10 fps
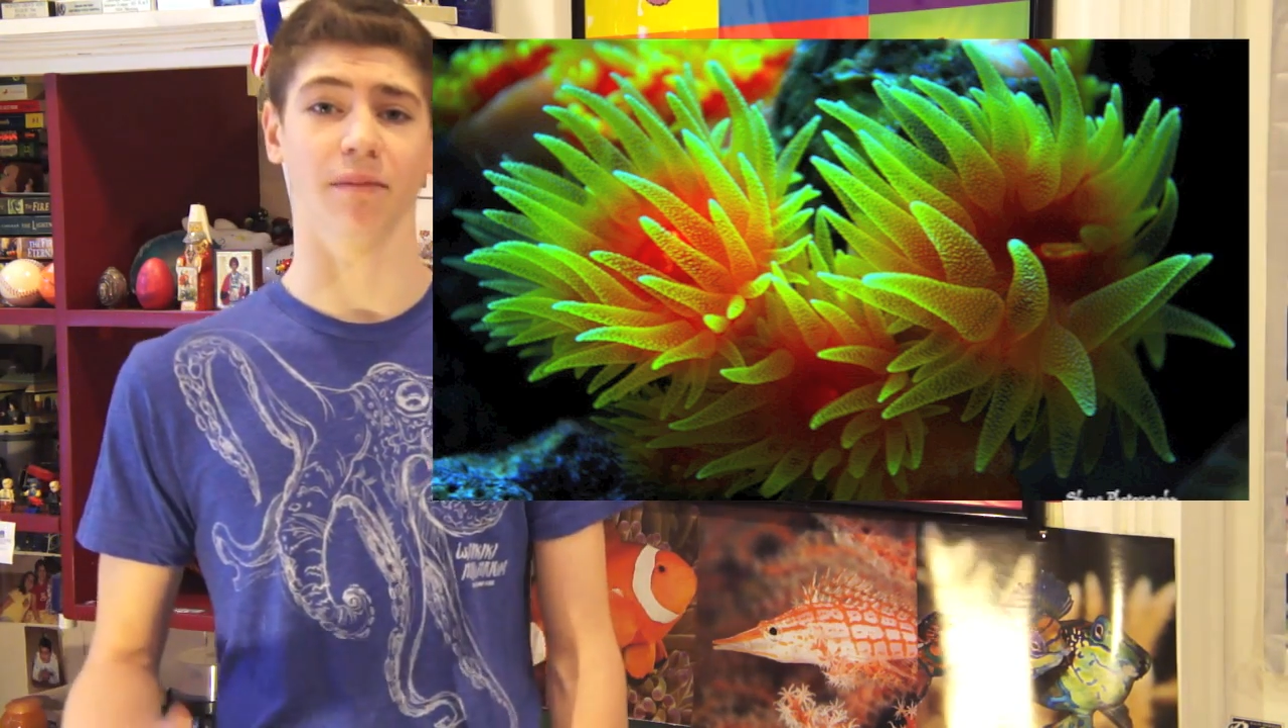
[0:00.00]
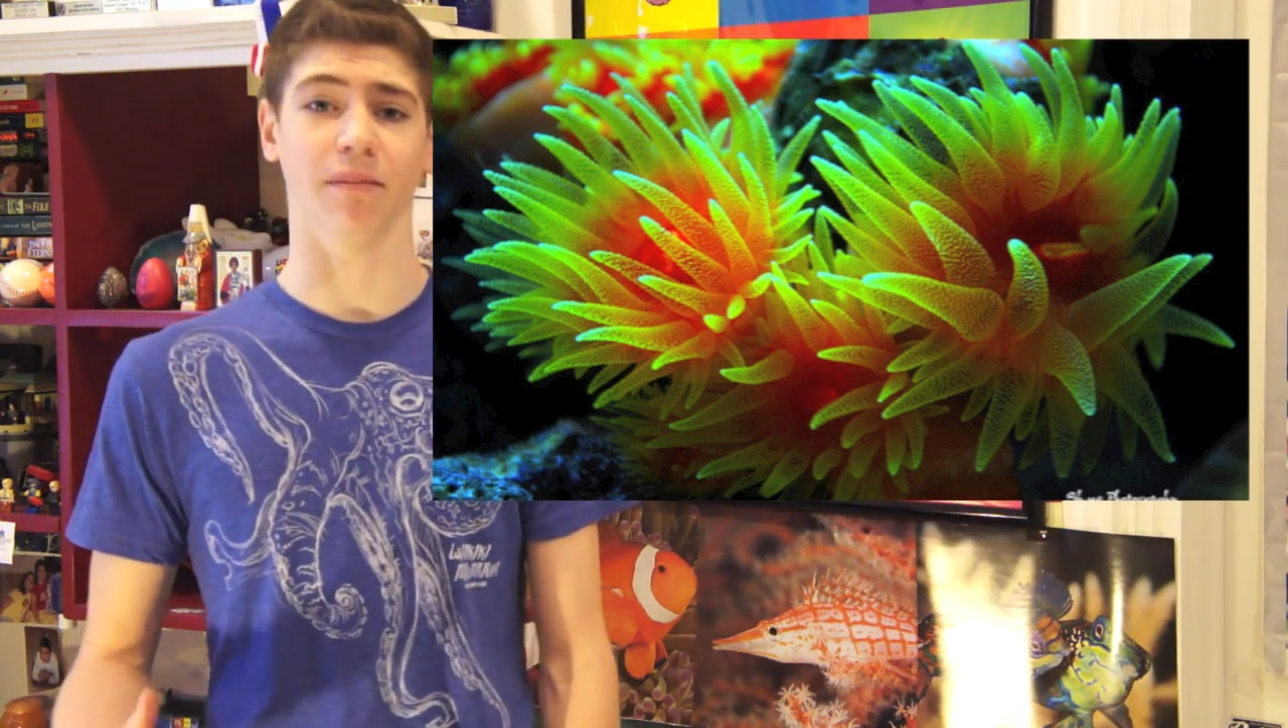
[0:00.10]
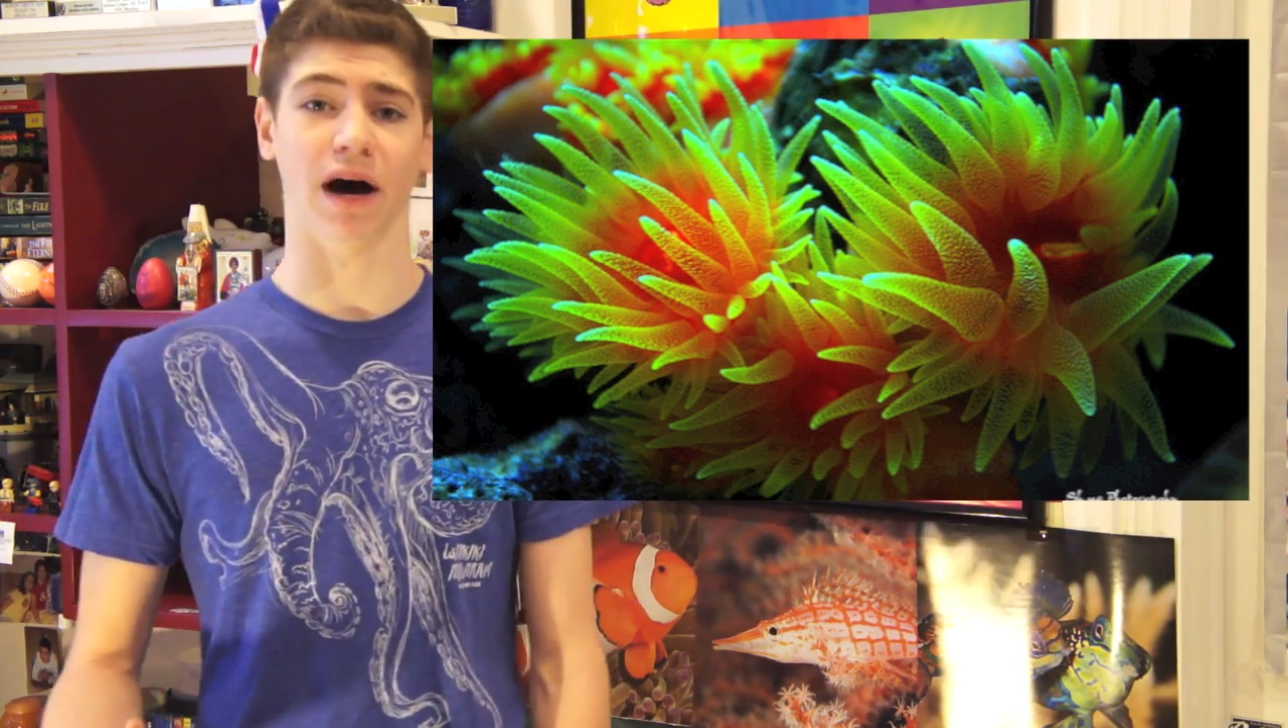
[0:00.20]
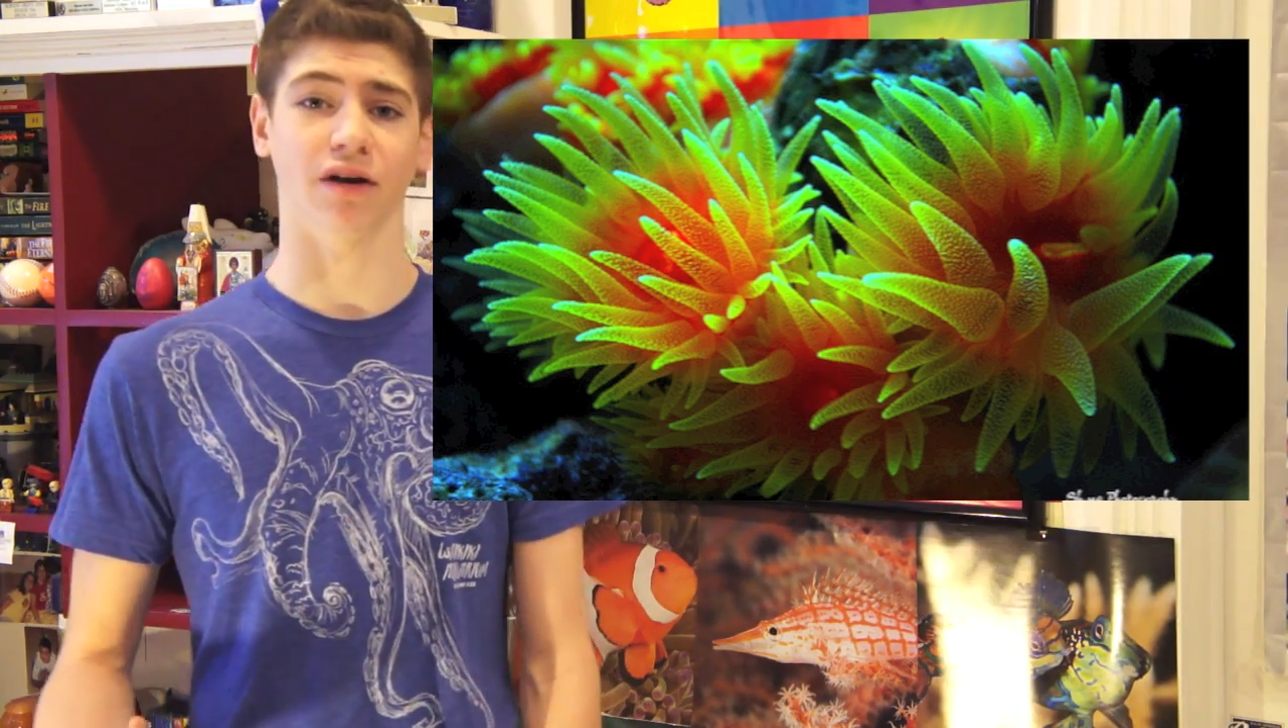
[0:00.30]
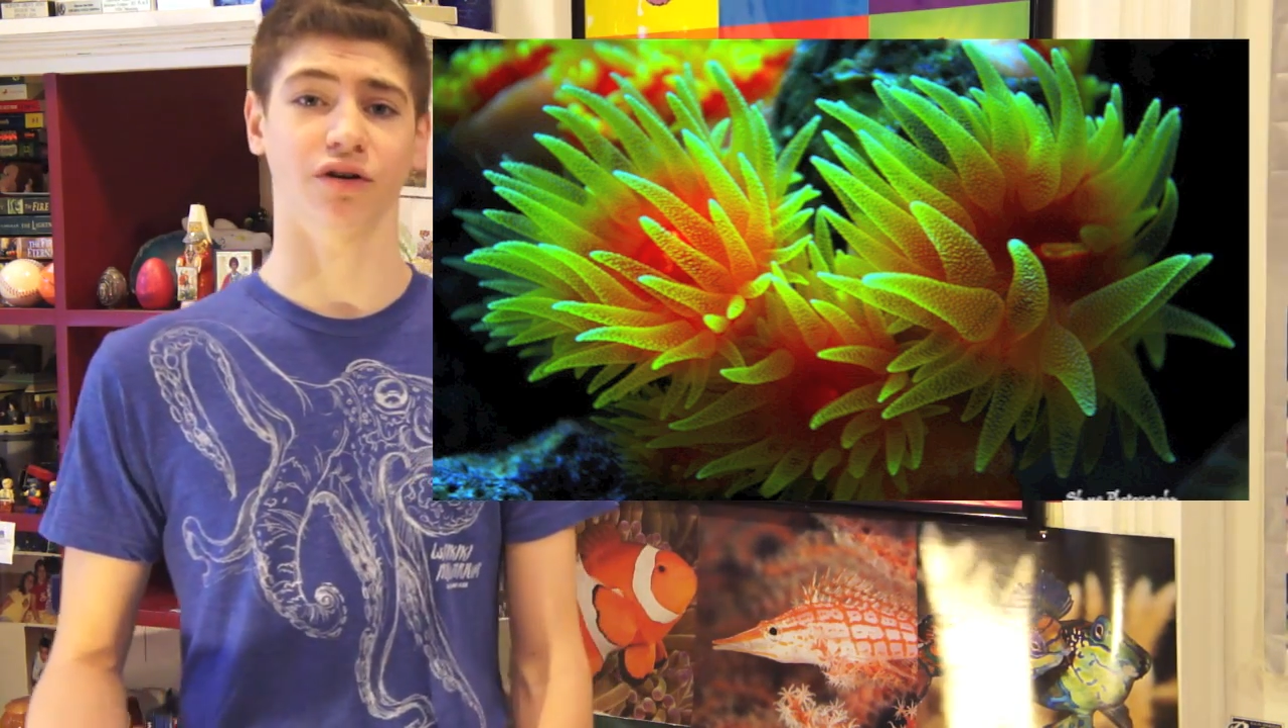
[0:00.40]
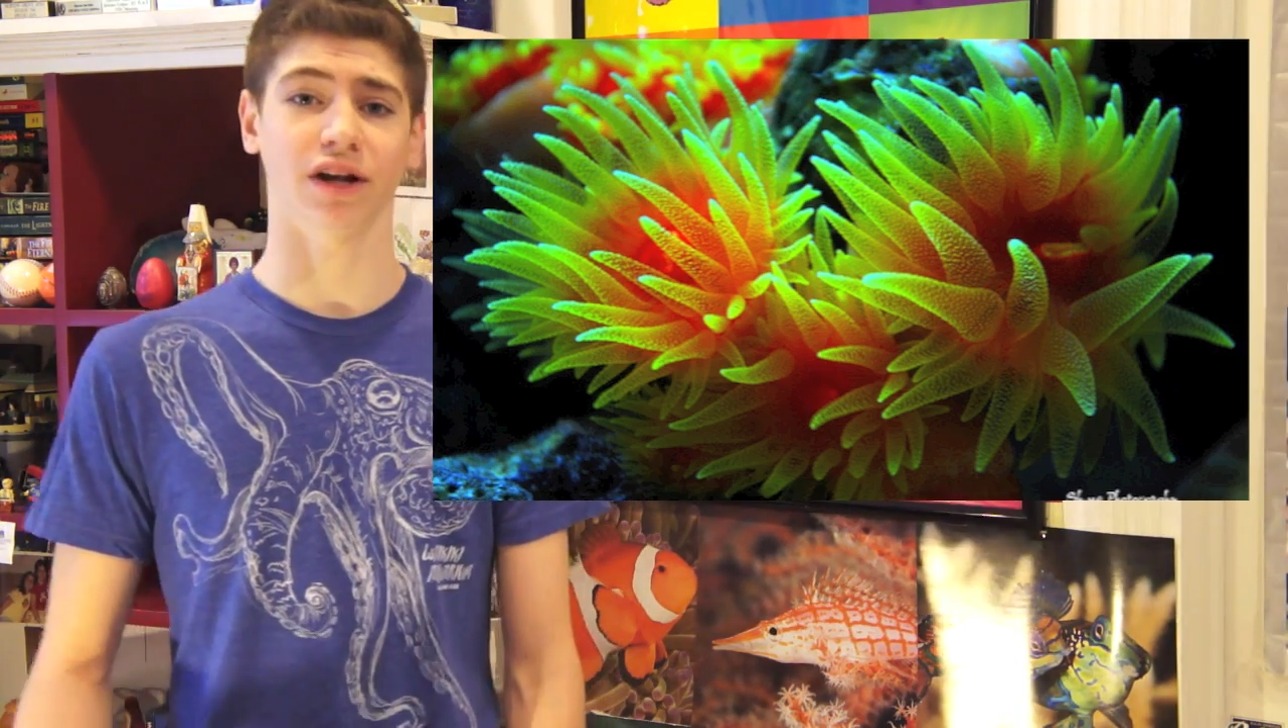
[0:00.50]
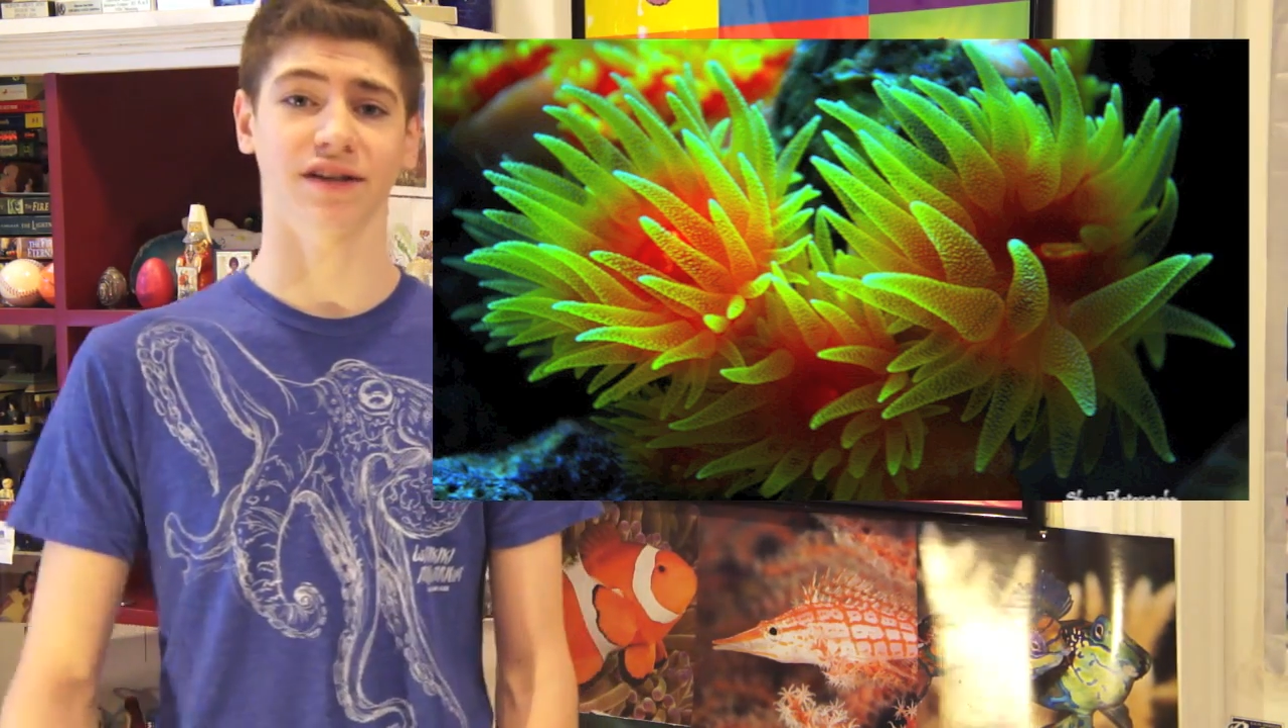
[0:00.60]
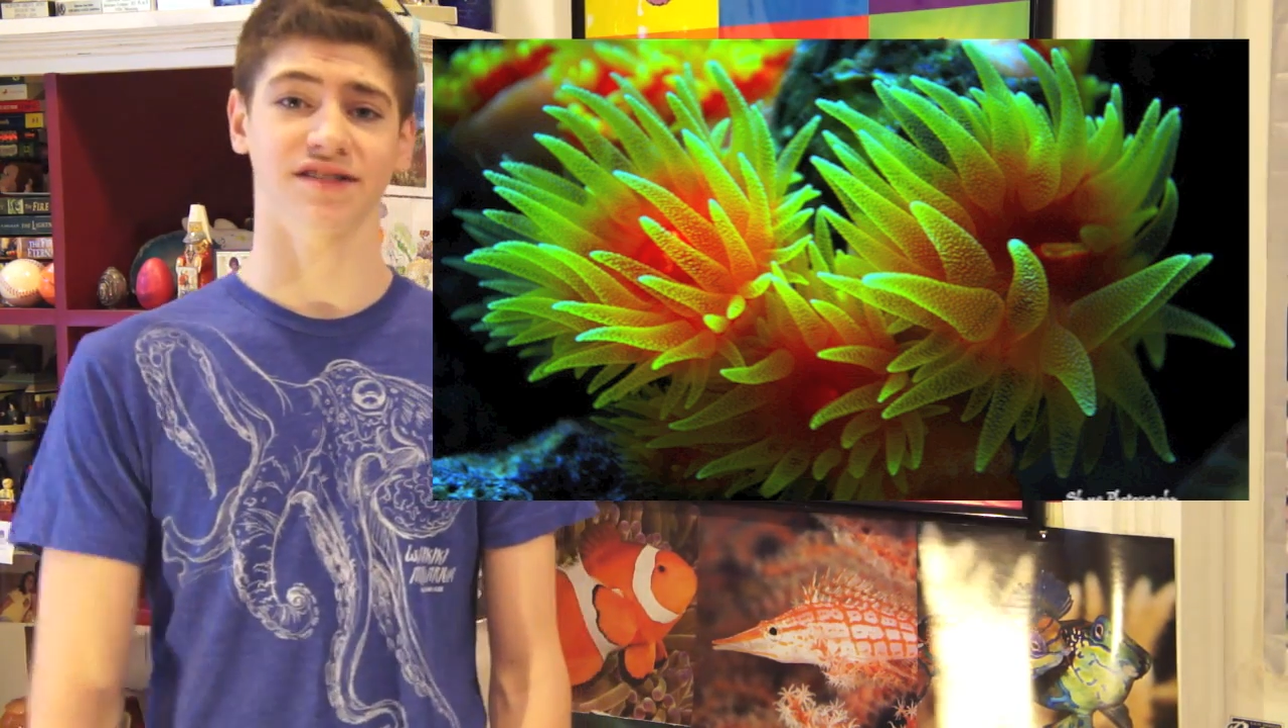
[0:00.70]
moderate,